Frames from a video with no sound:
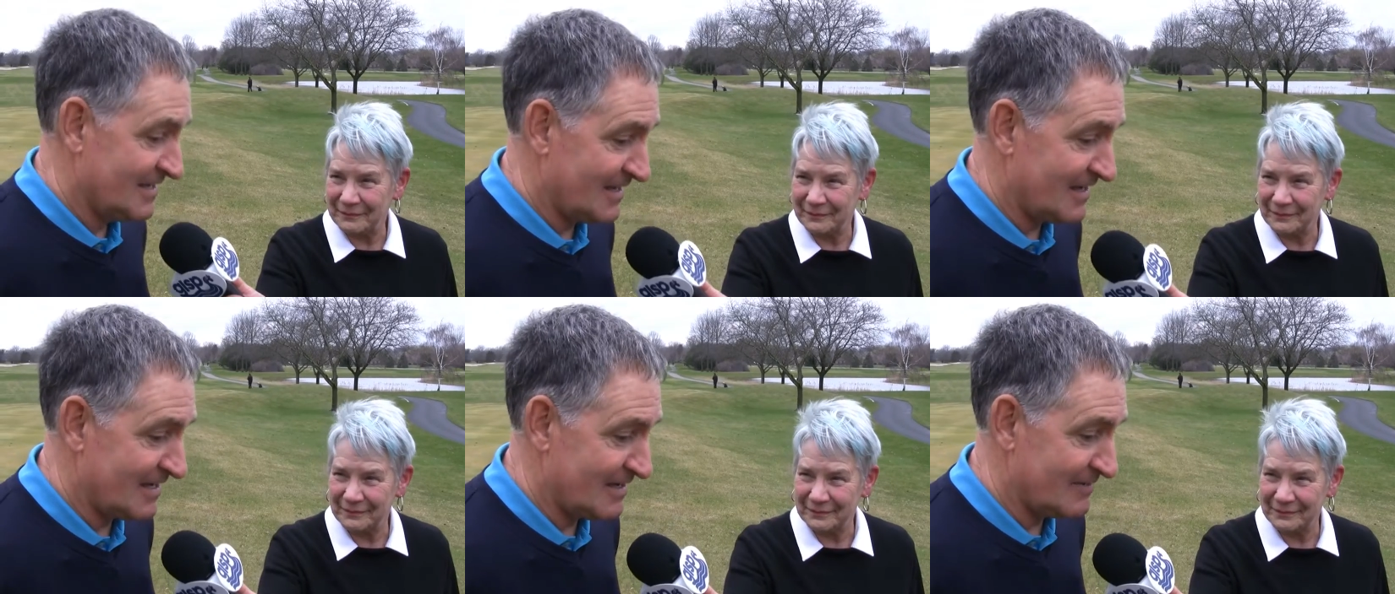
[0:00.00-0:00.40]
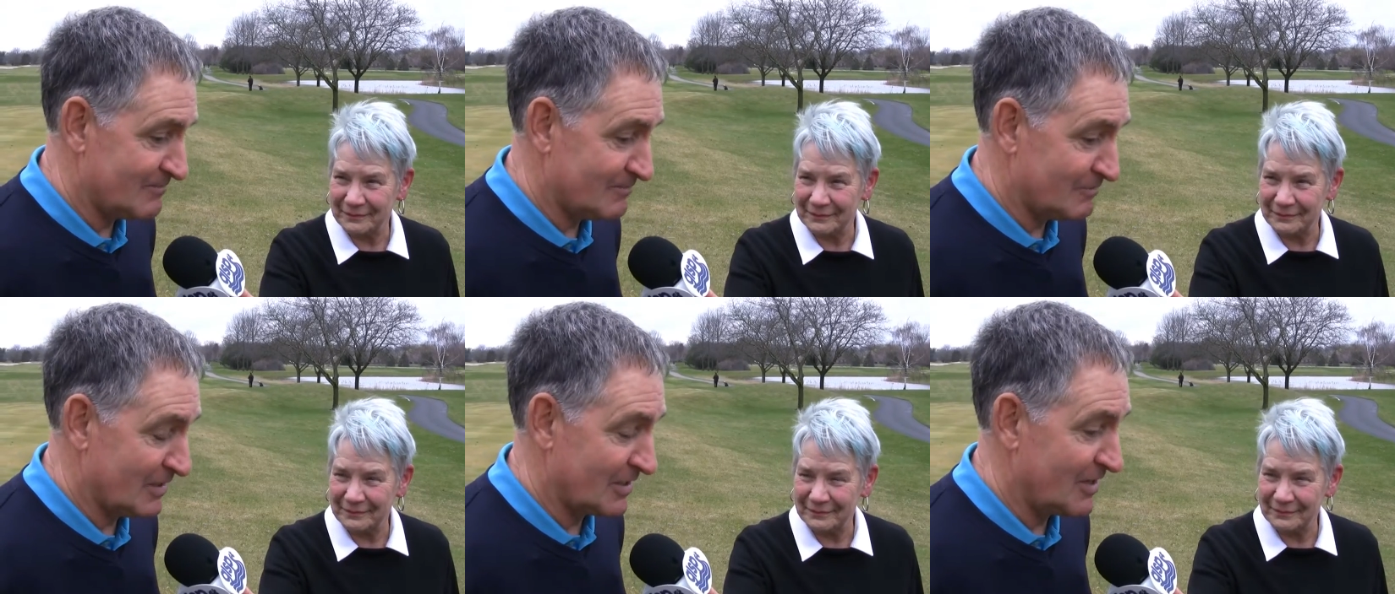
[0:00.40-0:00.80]
Speaker 1: uh,
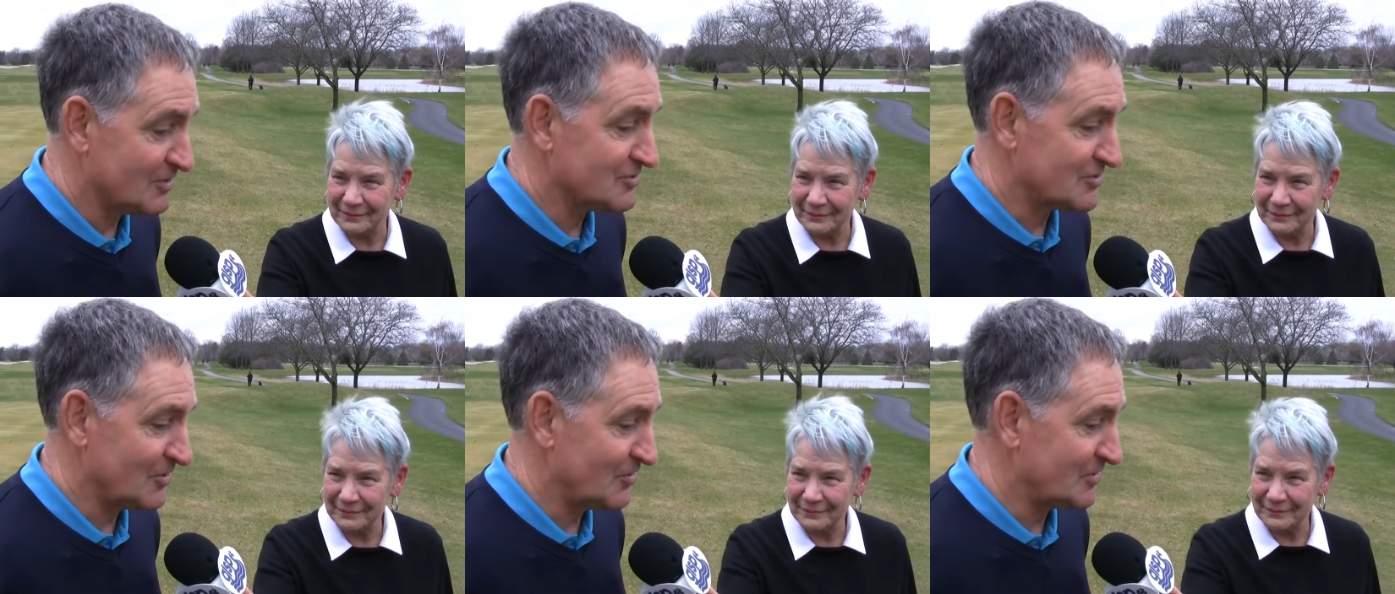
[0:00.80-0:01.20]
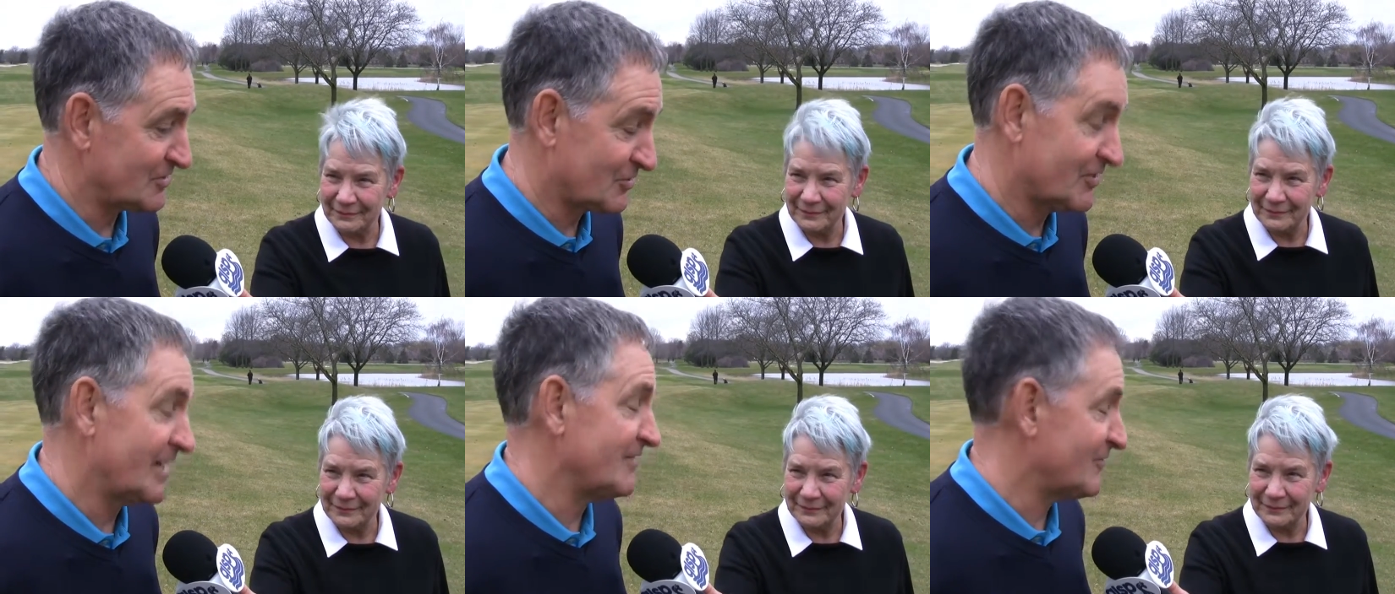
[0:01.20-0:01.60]
but also
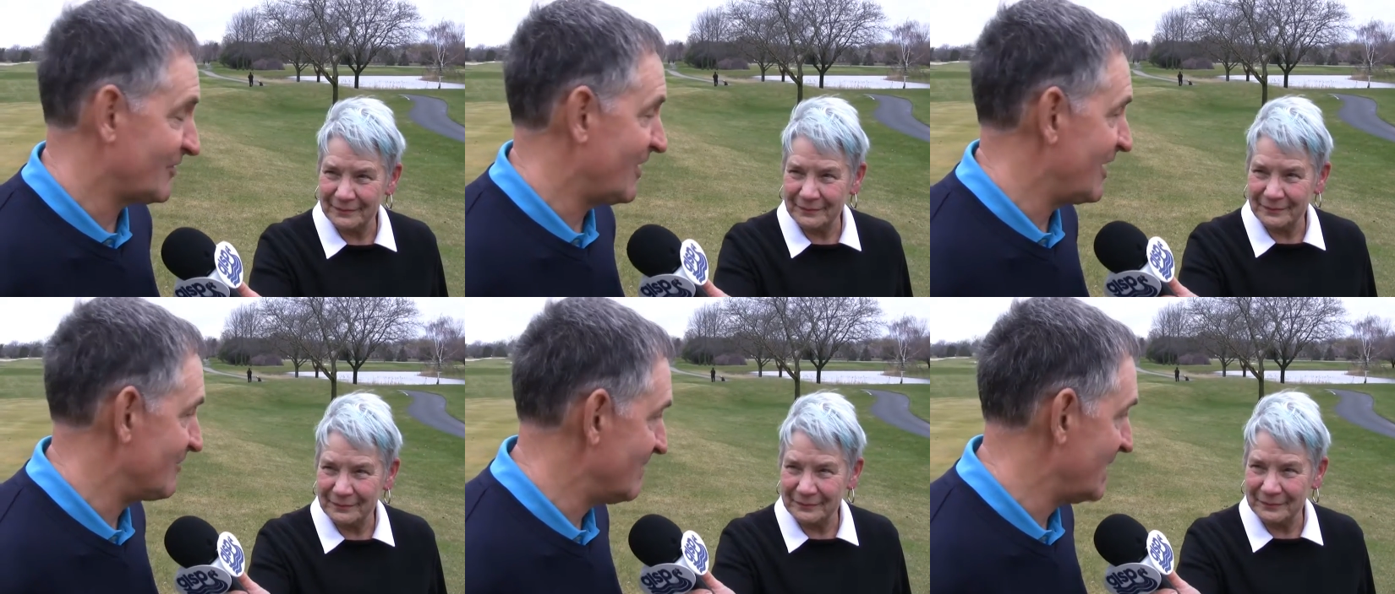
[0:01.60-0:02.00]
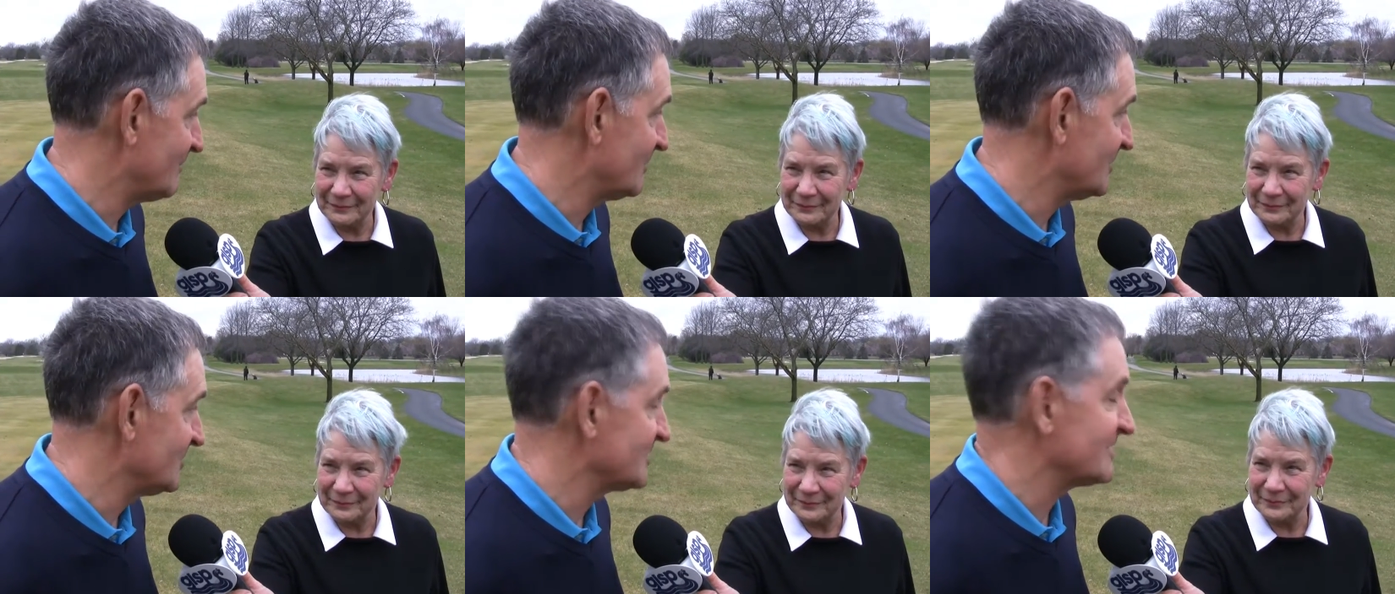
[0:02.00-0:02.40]
it's great for our
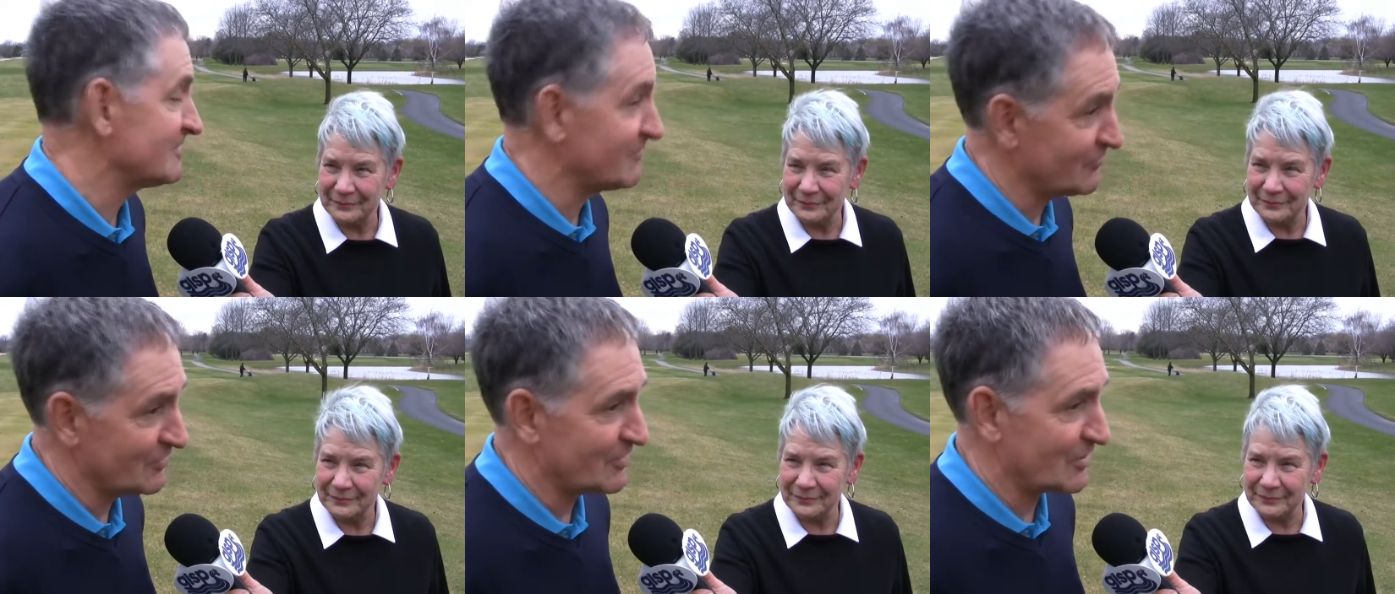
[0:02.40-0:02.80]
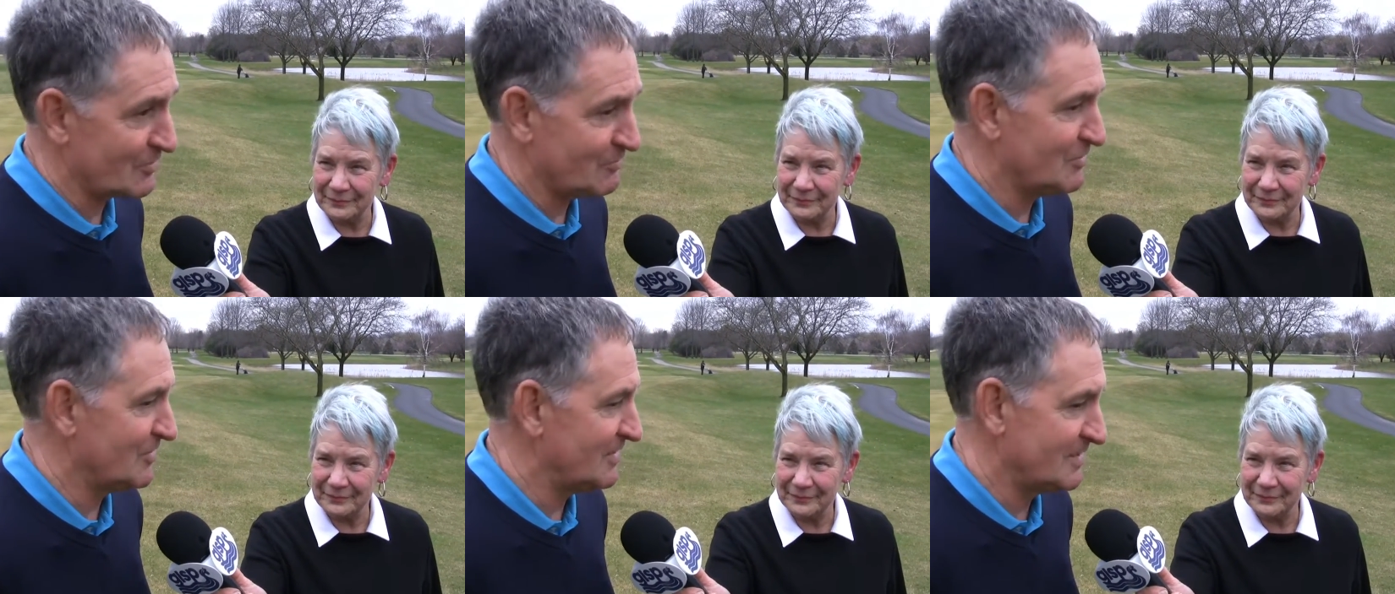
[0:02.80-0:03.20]
members and for the
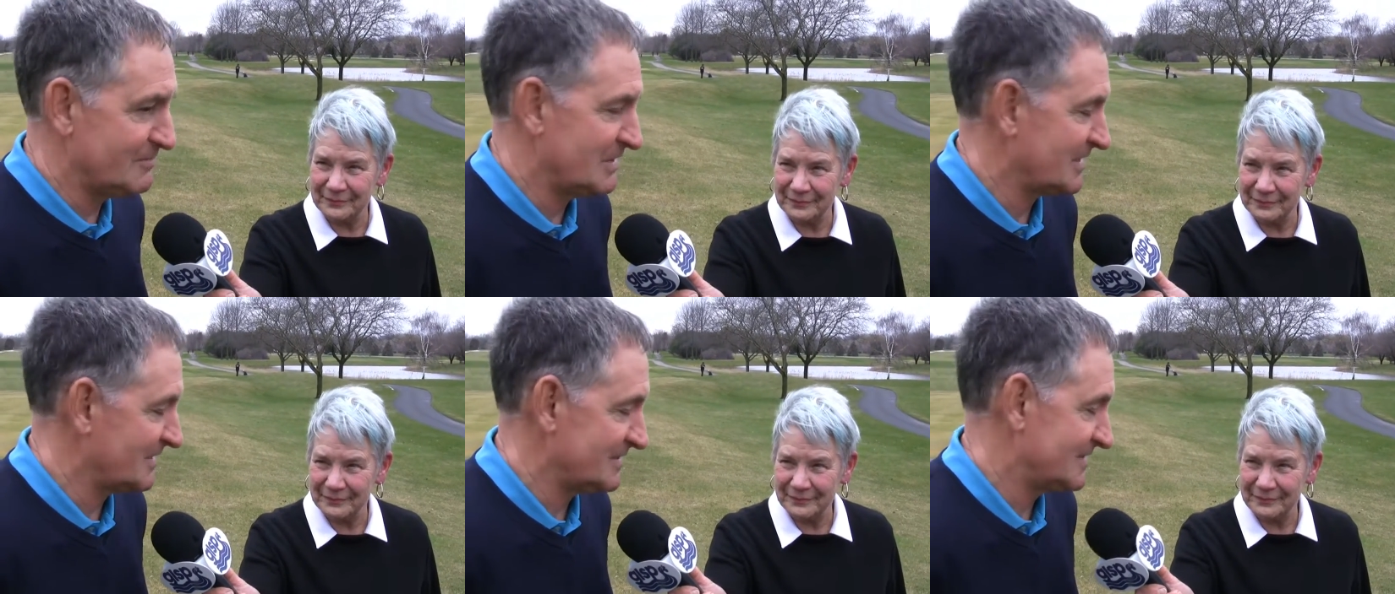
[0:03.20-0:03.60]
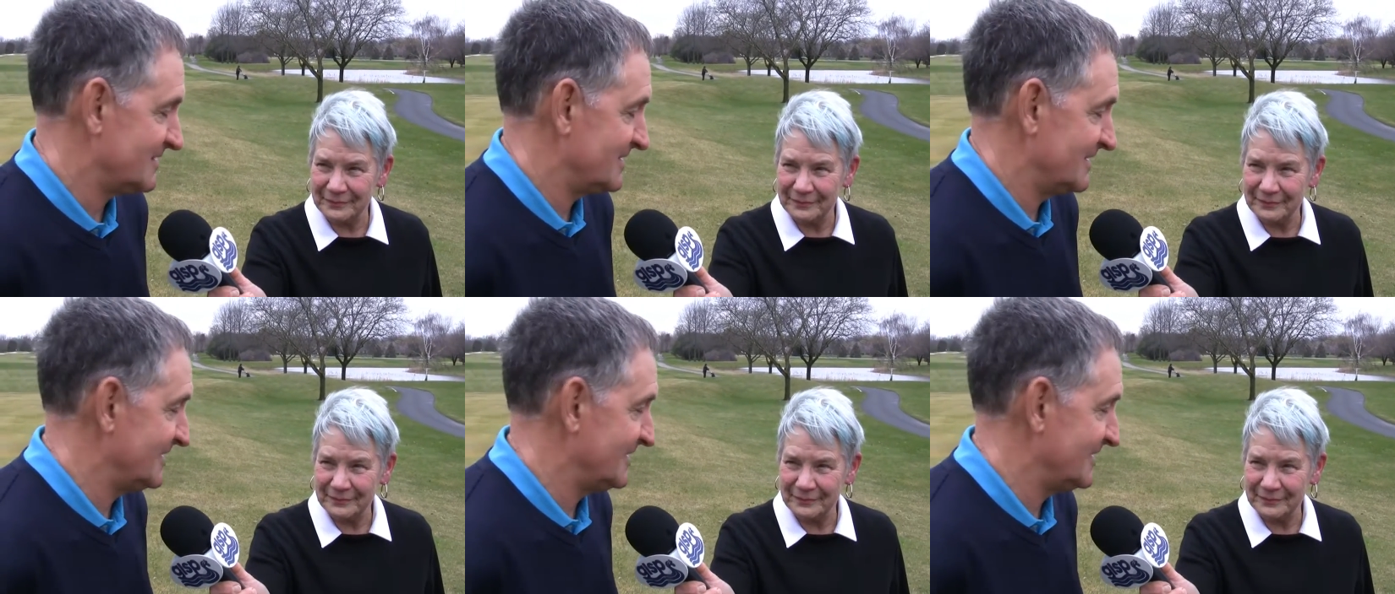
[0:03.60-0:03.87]
community because